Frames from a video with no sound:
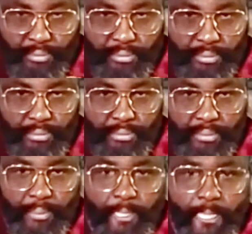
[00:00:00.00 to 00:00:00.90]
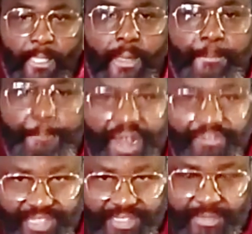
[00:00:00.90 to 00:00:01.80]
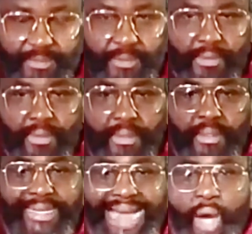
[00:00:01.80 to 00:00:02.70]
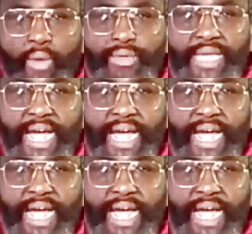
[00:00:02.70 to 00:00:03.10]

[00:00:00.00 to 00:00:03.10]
perfect. Now they have gained the ground.